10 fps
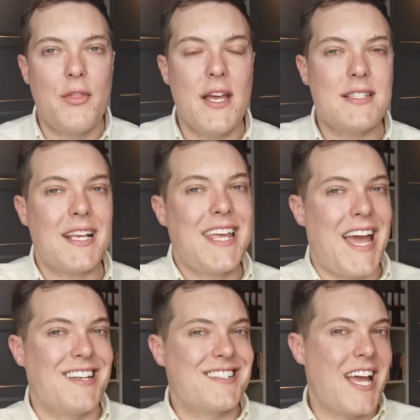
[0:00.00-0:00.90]
This
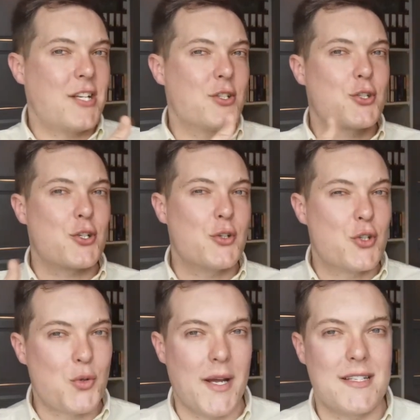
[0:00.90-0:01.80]
again takes us through
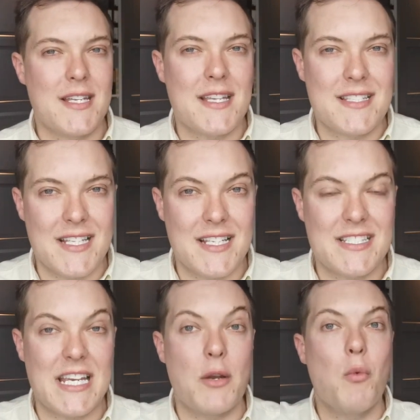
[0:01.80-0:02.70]
to
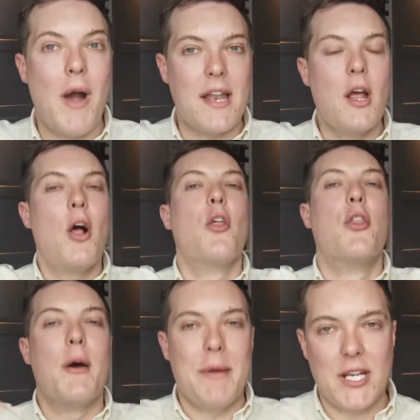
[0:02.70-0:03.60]
2016 when
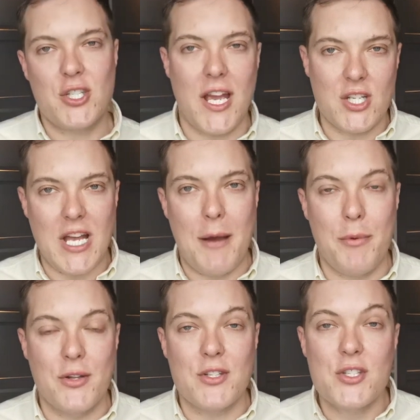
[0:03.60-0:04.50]
the big change
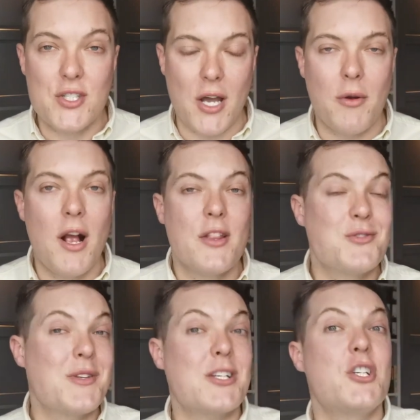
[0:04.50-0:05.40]
happened. So
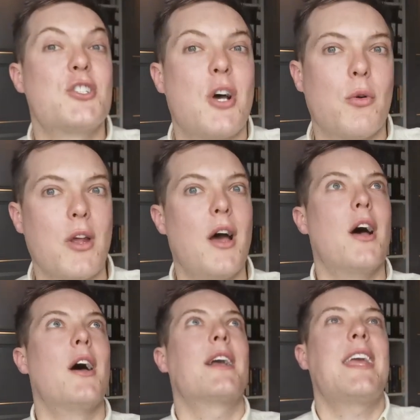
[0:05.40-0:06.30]
this was actually sold
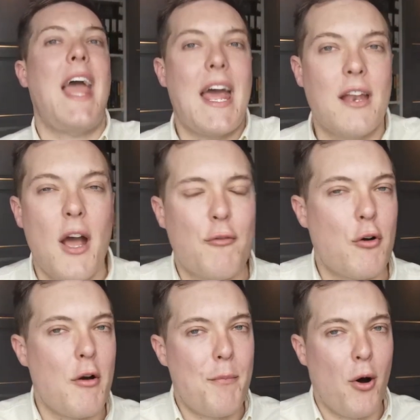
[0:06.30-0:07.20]
again
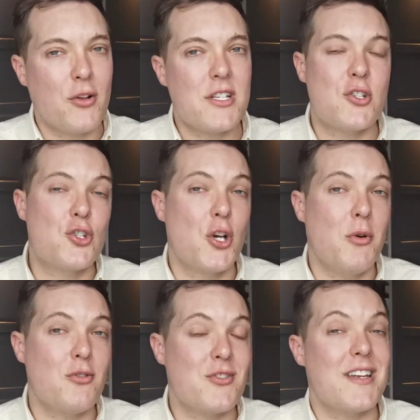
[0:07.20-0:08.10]
for a reported
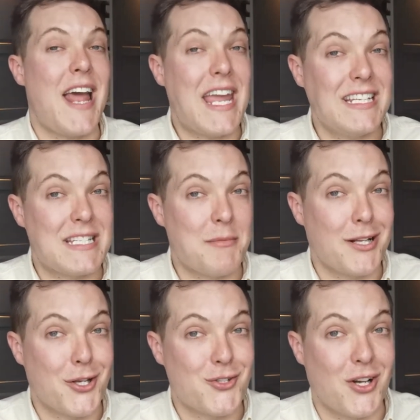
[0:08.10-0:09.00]
$280
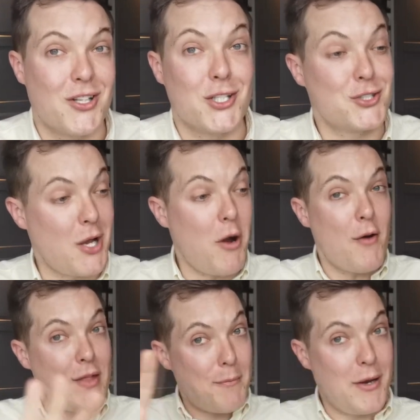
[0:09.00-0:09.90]
million. So
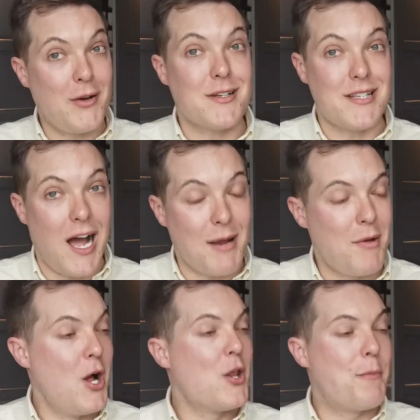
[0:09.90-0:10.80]
over that period of time,
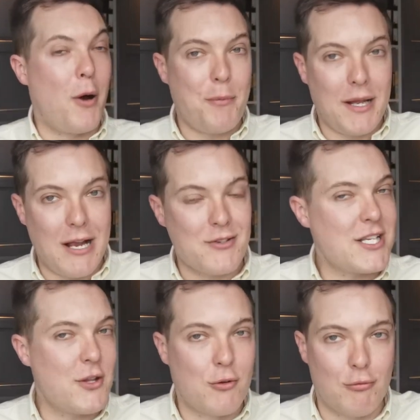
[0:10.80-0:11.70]
the
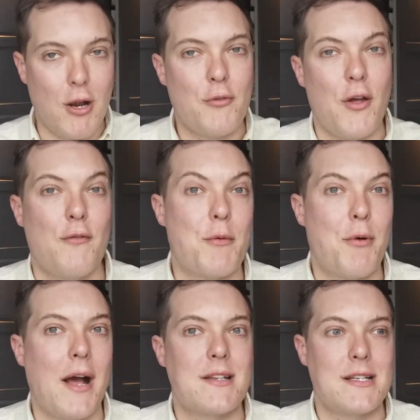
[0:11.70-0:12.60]
popularity, the growth of the
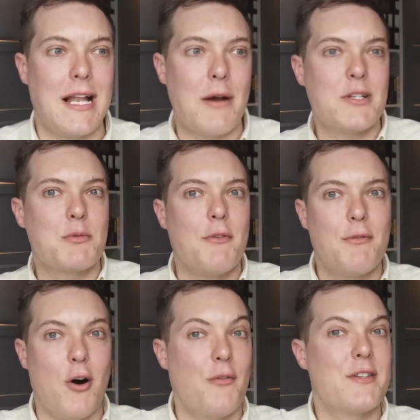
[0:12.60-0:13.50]
brand had allowed it to
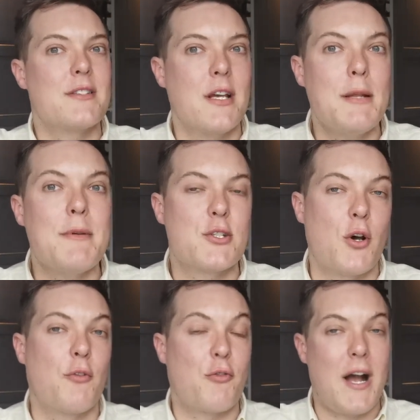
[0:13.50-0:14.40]
evolve and certainly be
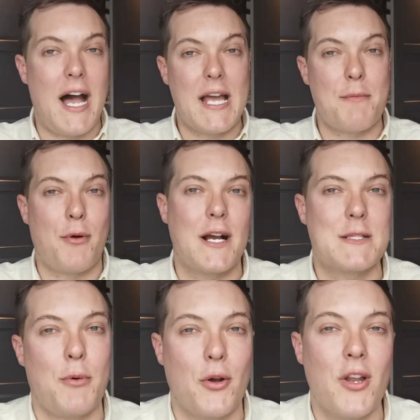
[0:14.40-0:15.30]
sold for a higher
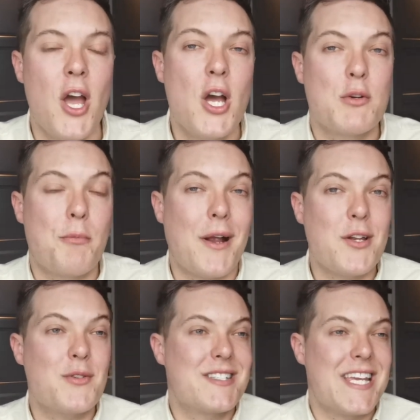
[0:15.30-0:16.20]
price point to a
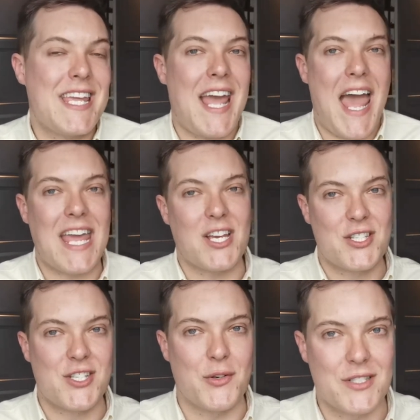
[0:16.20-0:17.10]
brand new TA
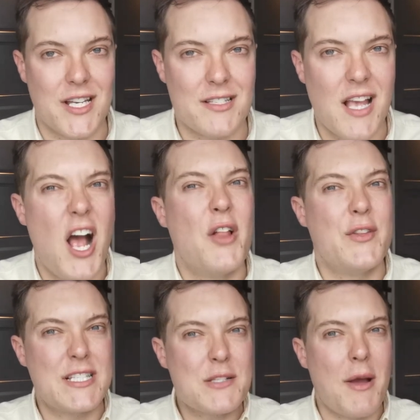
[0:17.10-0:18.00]
Associates.
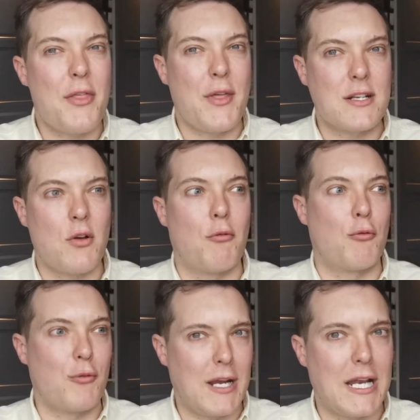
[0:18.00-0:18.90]
This is where things
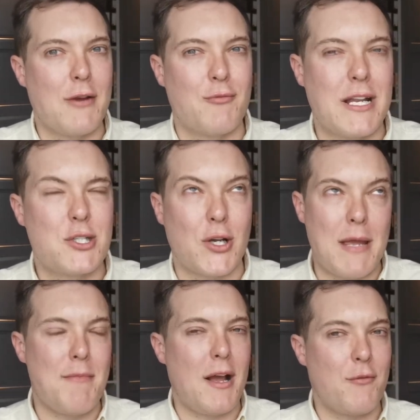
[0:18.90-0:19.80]
really, really took,
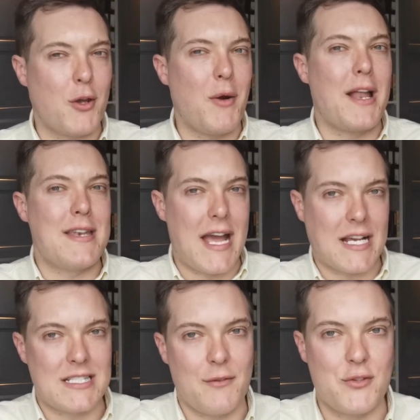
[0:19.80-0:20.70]
in my view, a
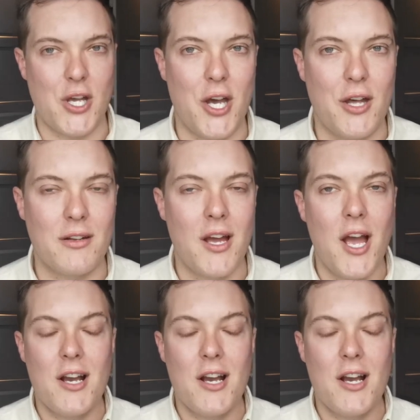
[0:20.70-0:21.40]
negative turn.